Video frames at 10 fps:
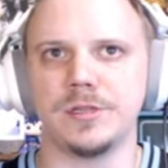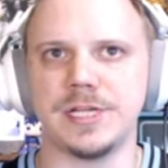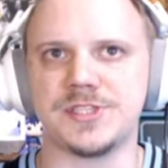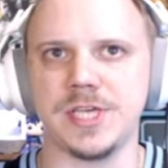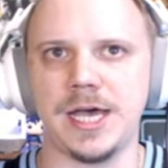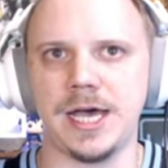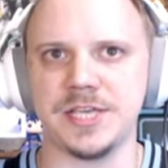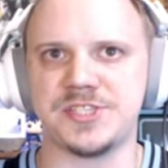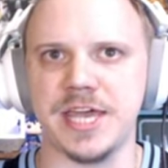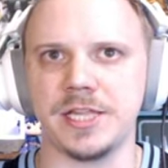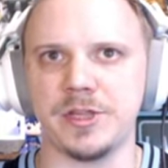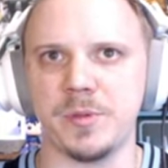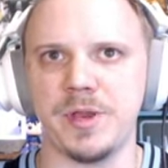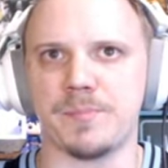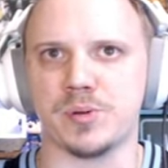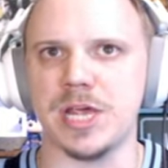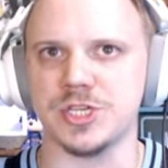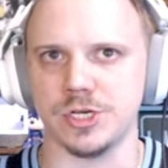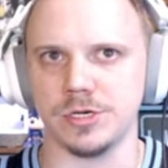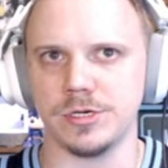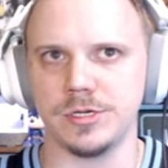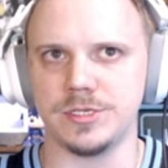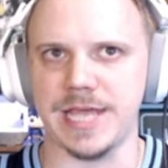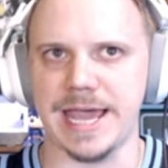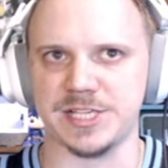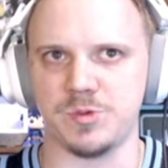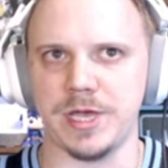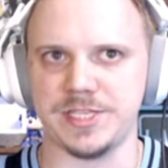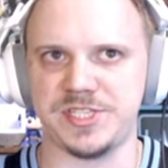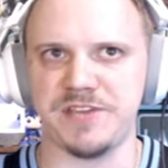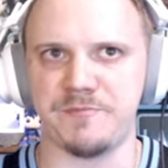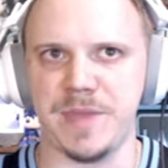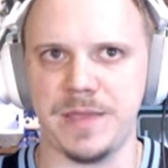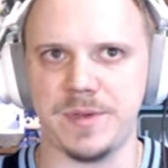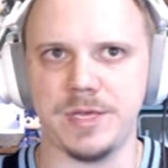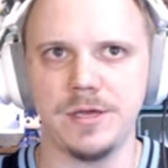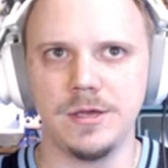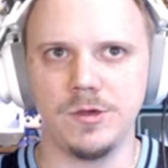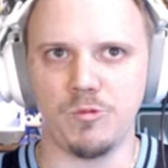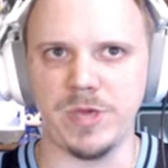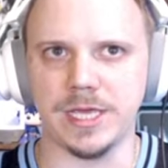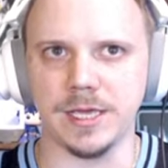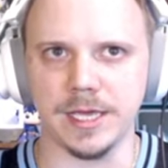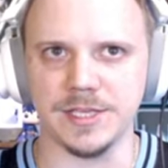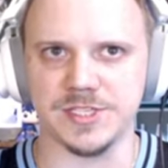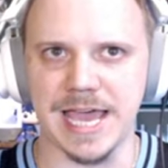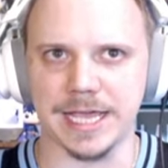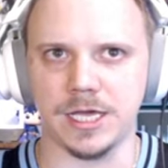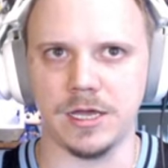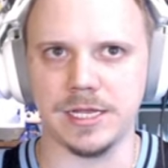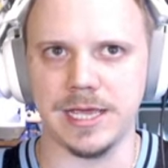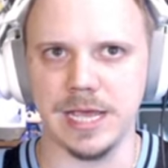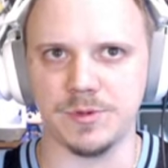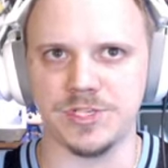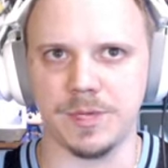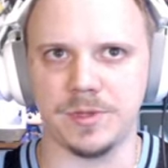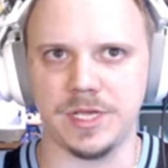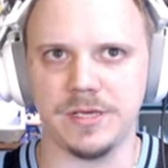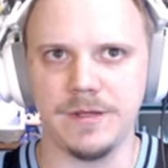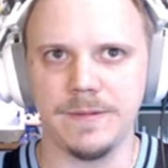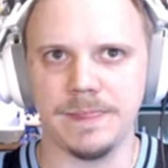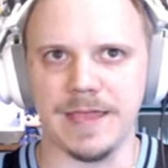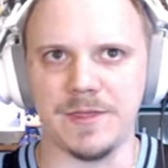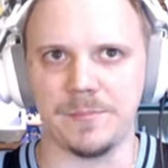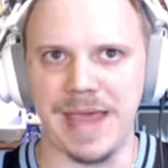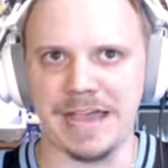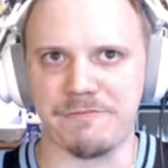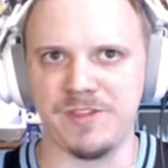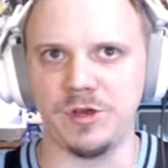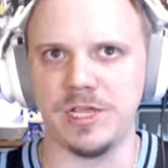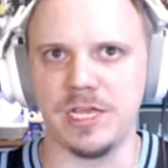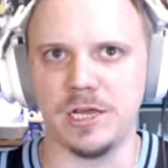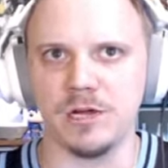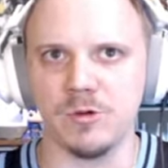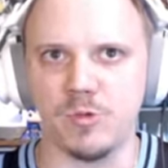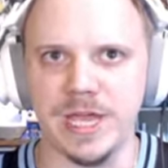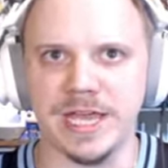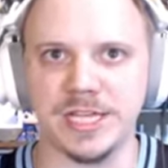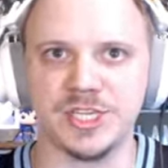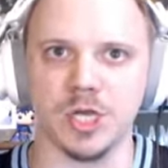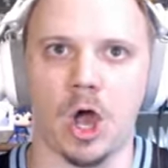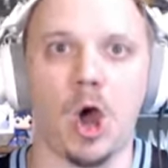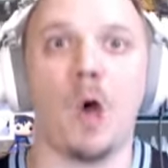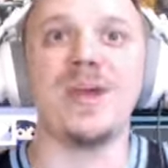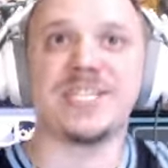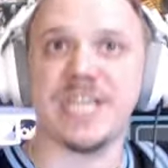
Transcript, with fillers: Let's uh, send a little bit of pressure Dak's way. See if maybe we can get Zach Cunningham or somebody in the backfield here, which, oh, we